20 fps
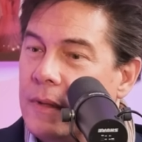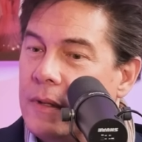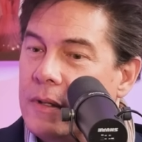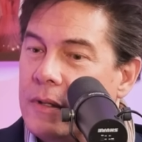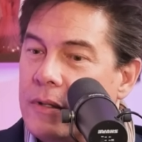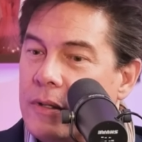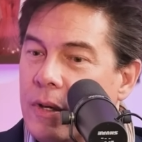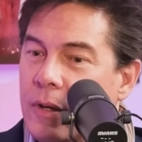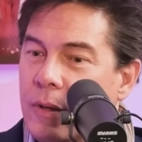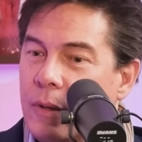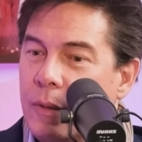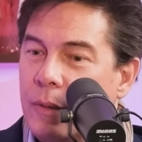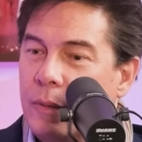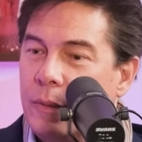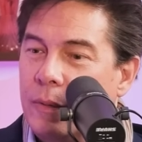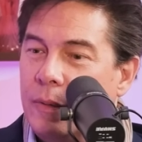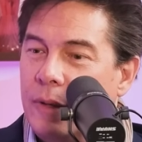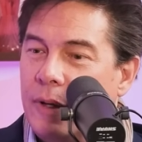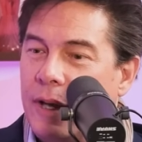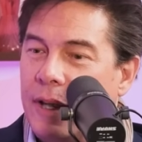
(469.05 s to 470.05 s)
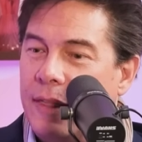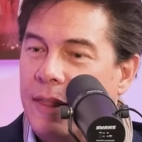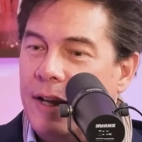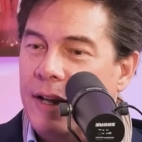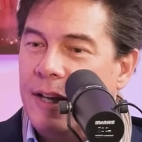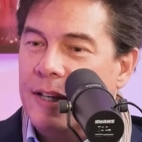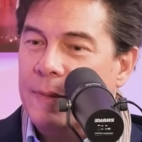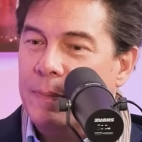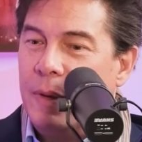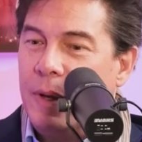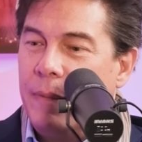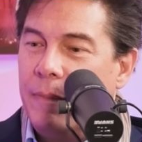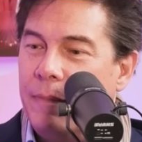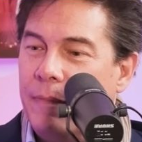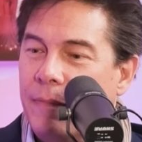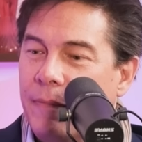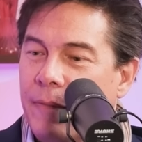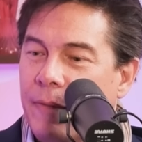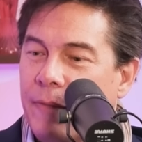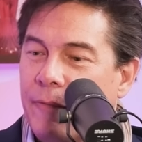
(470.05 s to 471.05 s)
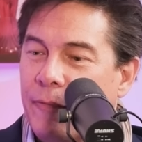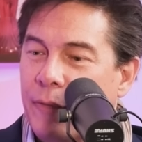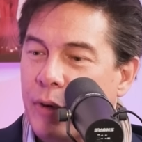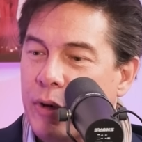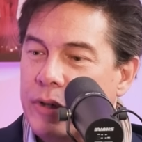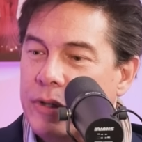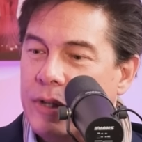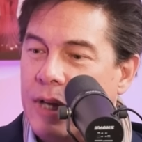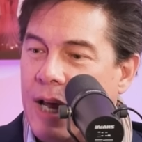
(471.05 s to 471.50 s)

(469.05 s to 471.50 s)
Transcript: So I think I spent the first